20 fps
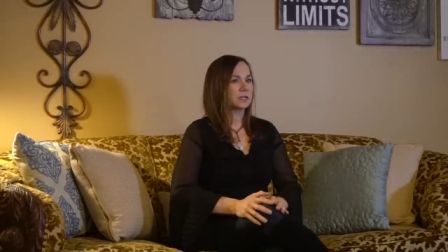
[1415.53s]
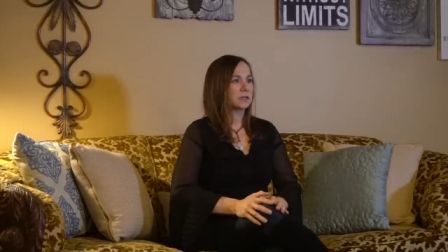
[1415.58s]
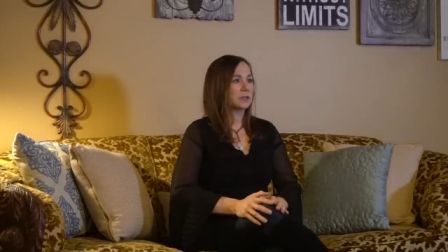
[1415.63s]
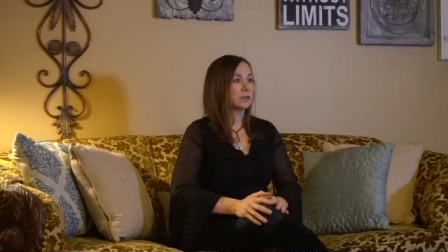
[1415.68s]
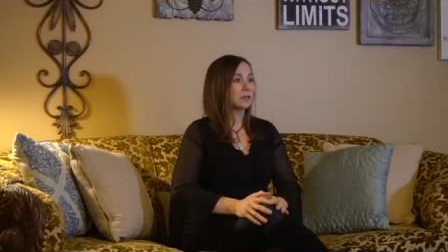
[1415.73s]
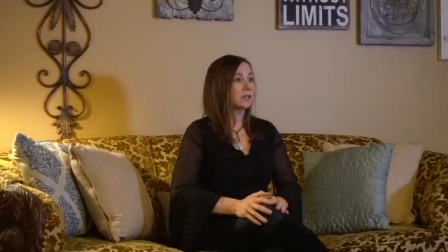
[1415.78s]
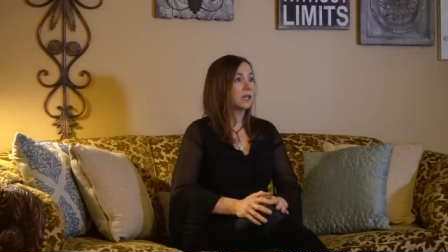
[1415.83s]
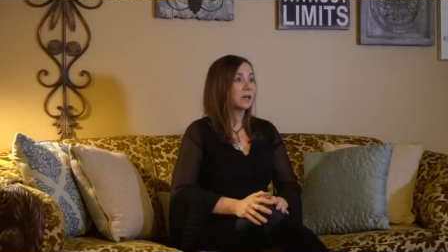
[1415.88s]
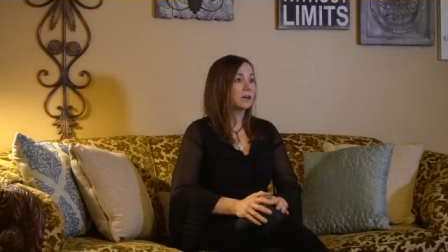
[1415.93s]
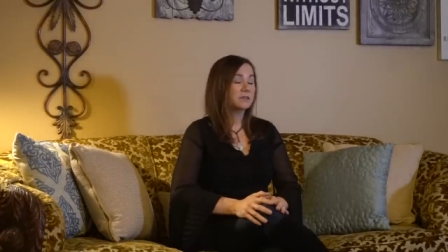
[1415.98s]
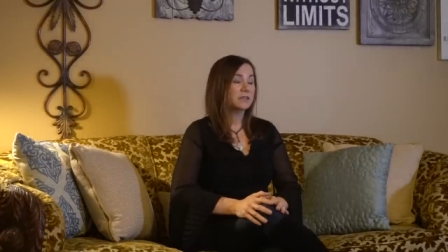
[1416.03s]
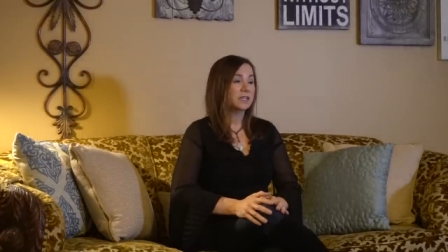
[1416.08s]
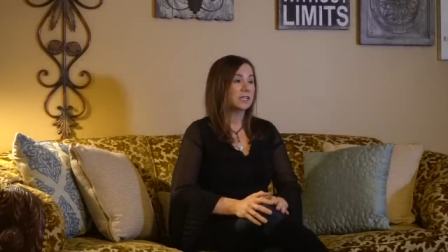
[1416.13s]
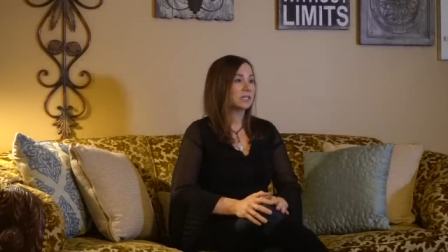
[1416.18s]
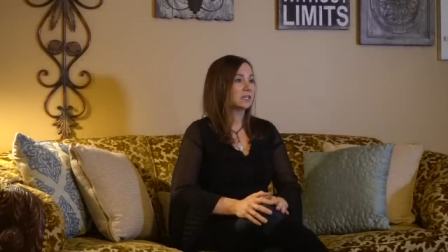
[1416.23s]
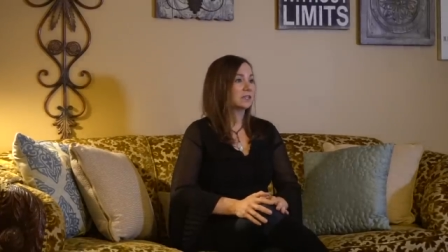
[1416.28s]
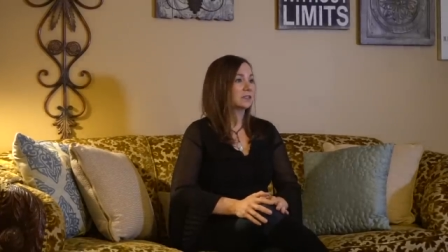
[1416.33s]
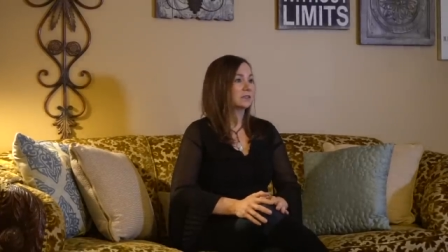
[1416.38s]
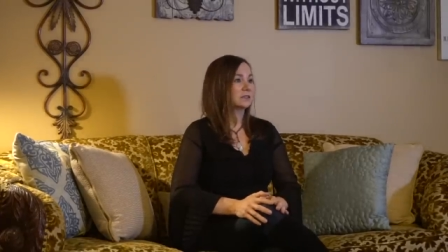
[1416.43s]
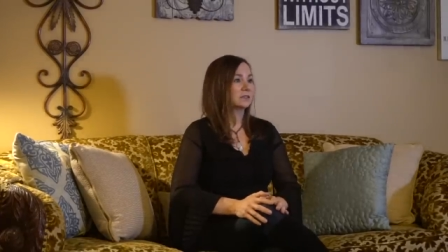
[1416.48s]

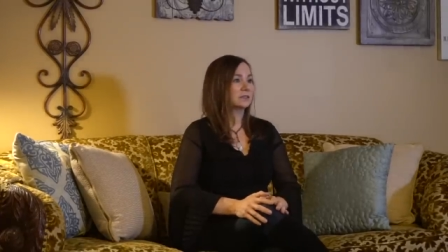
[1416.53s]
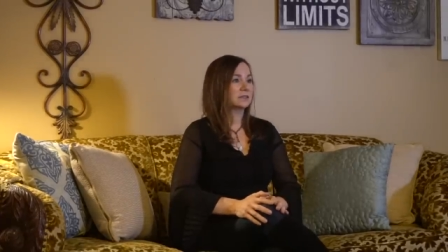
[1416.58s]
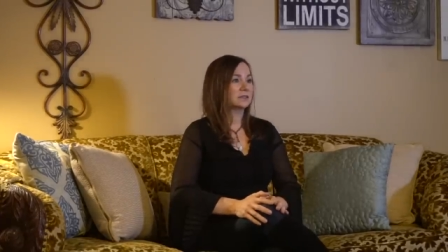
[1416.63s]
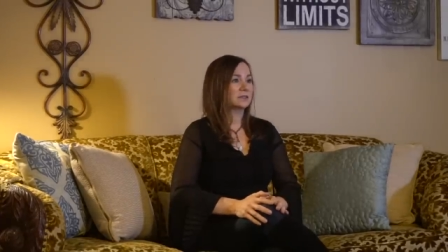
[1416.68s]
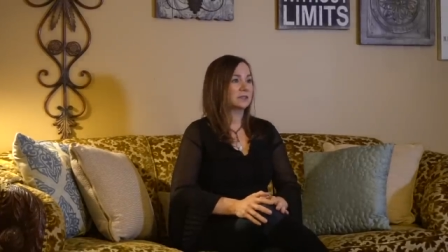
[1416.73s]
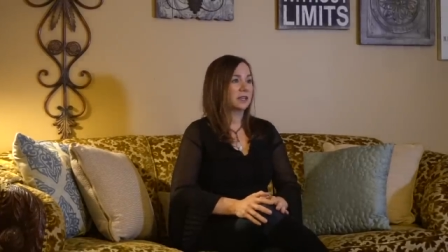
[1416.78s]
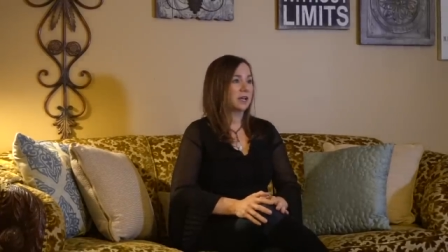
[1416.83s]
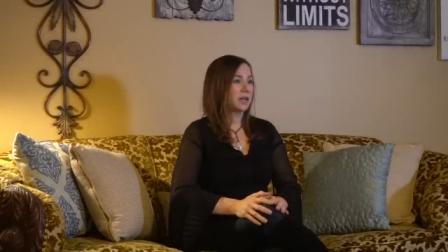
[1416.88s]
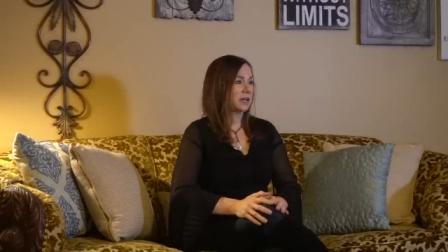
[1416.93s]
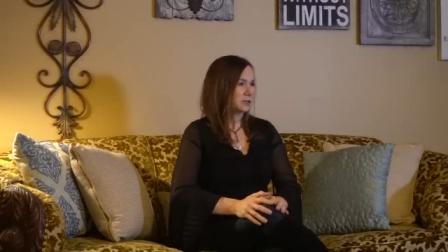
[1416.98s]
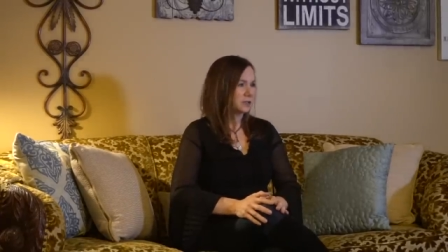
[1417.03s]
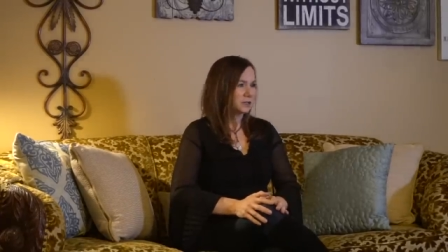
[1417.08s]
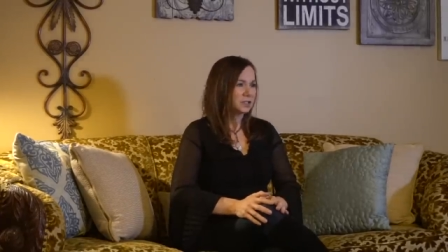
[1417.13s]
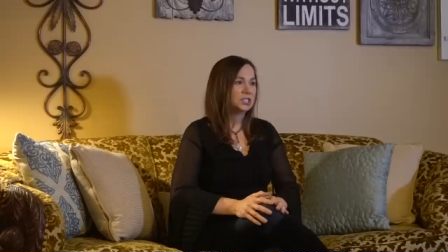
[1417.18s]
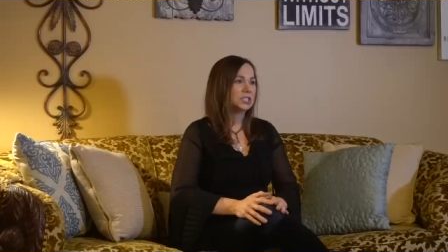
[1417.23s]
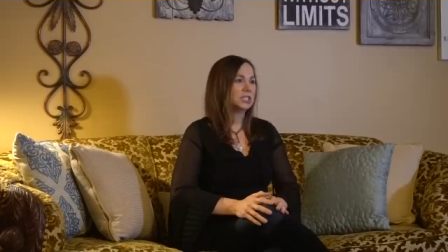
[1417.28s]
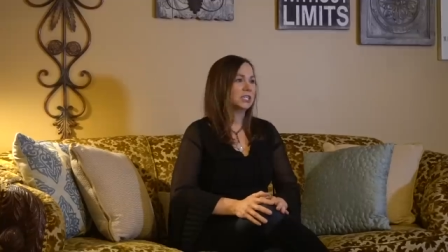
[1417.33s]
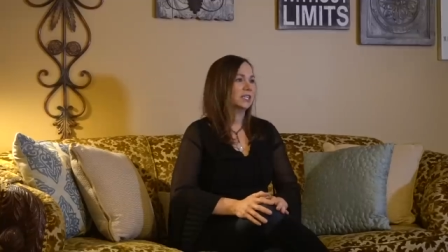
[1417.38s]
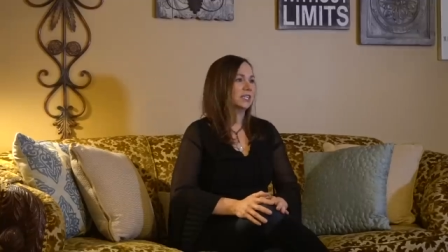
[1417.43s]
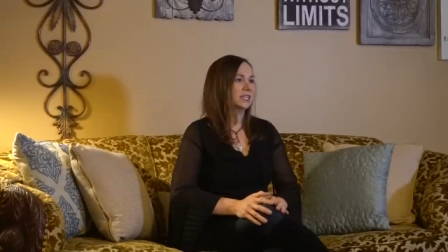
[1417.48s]
loving
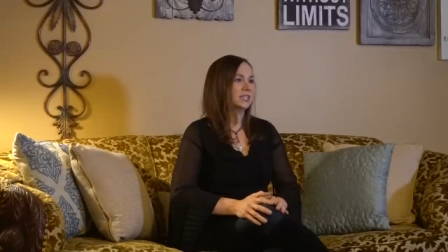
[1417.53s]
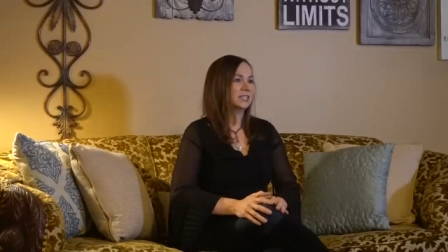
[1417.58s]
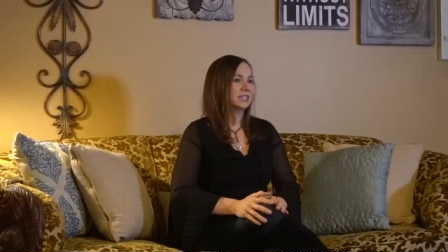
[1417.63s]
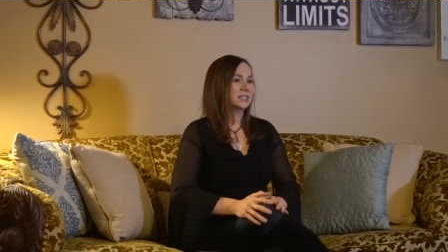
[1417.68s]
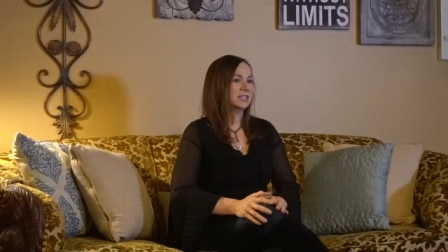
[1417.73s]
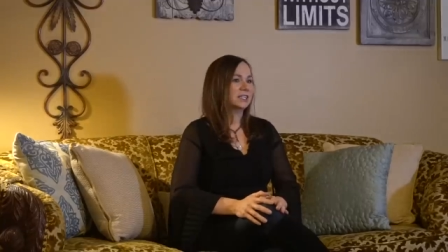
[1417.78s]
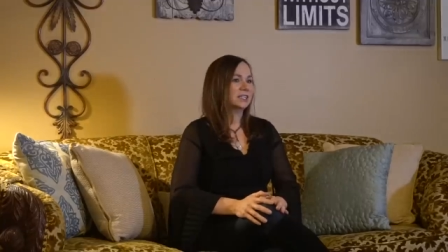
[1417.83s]
energy